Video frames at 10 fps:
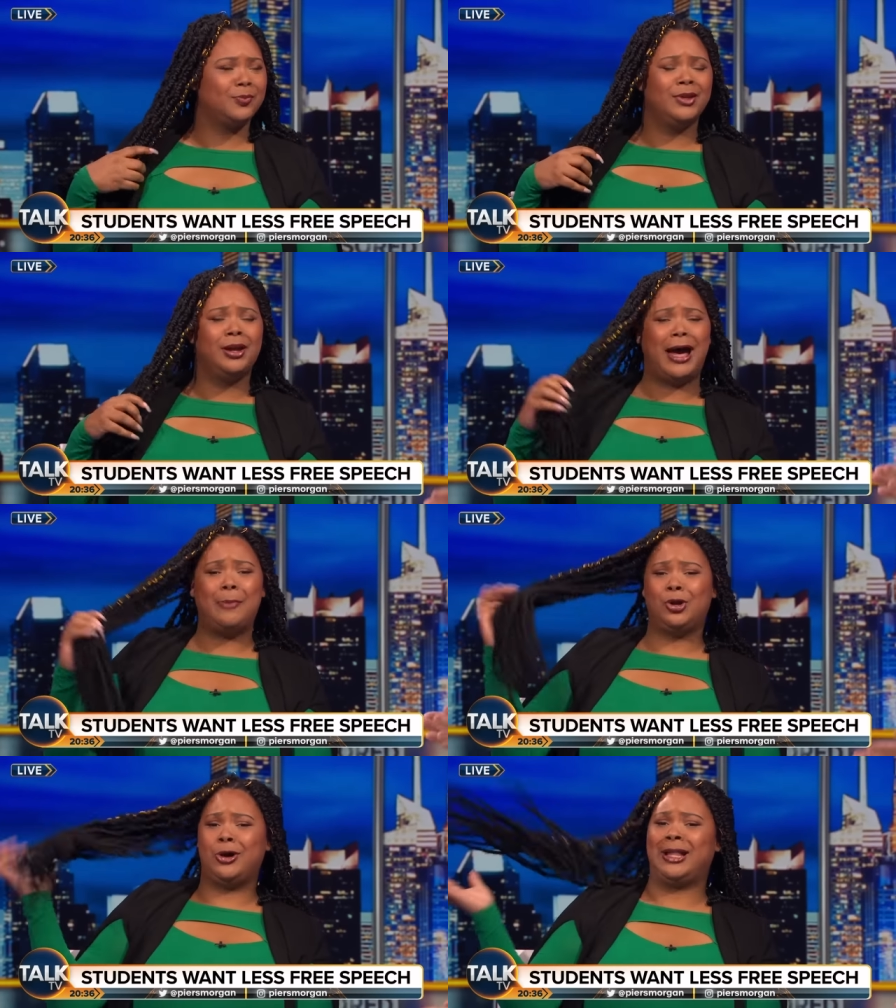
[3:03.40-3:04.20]
movie. I'm
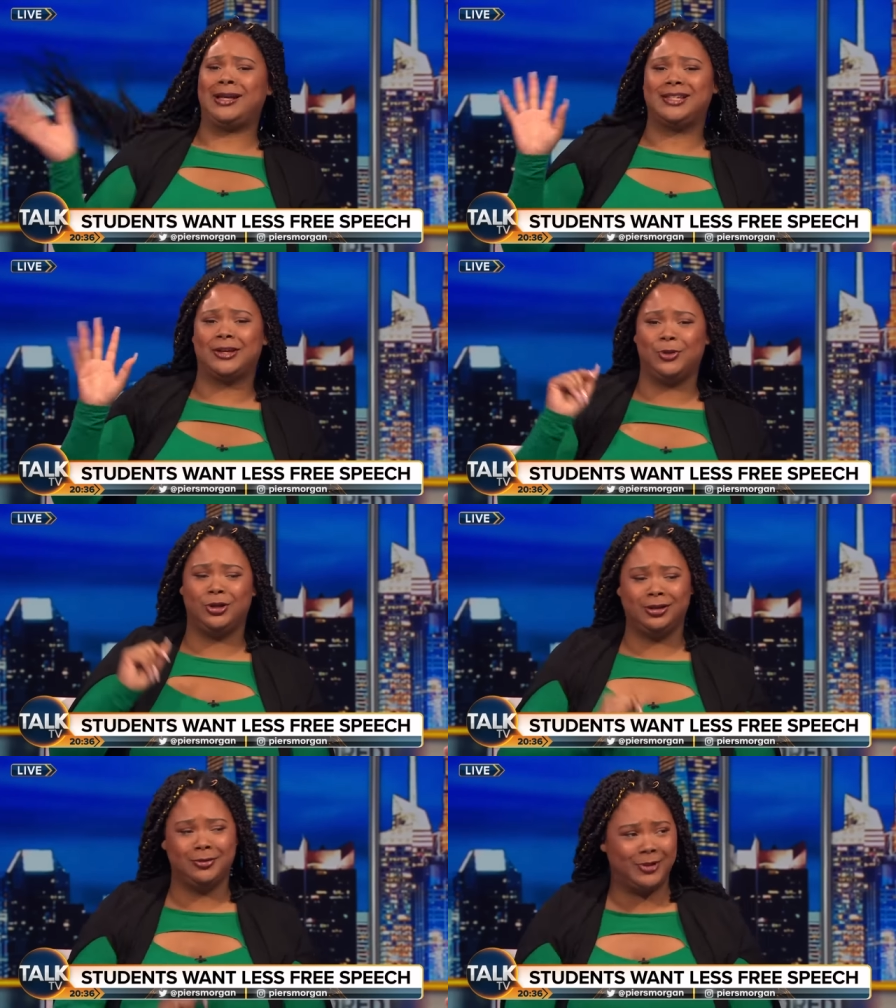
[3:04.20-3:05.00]
not on that
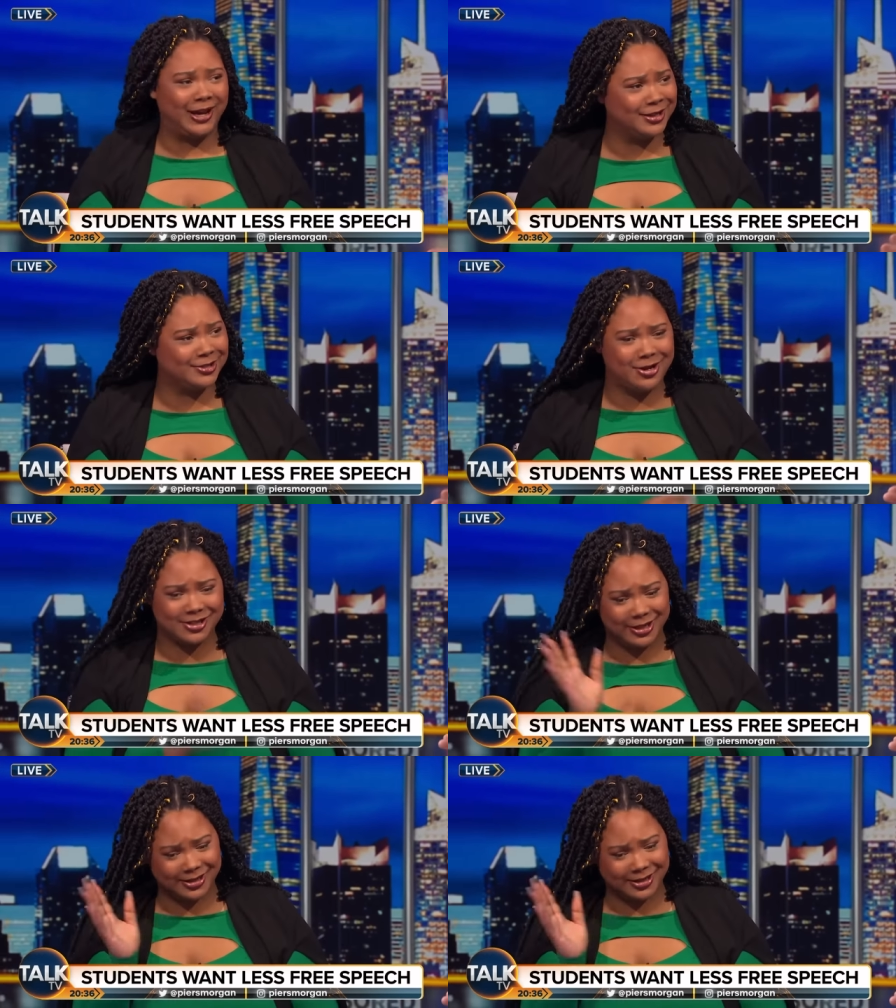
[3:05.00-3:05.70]
segment. Guys, ask the next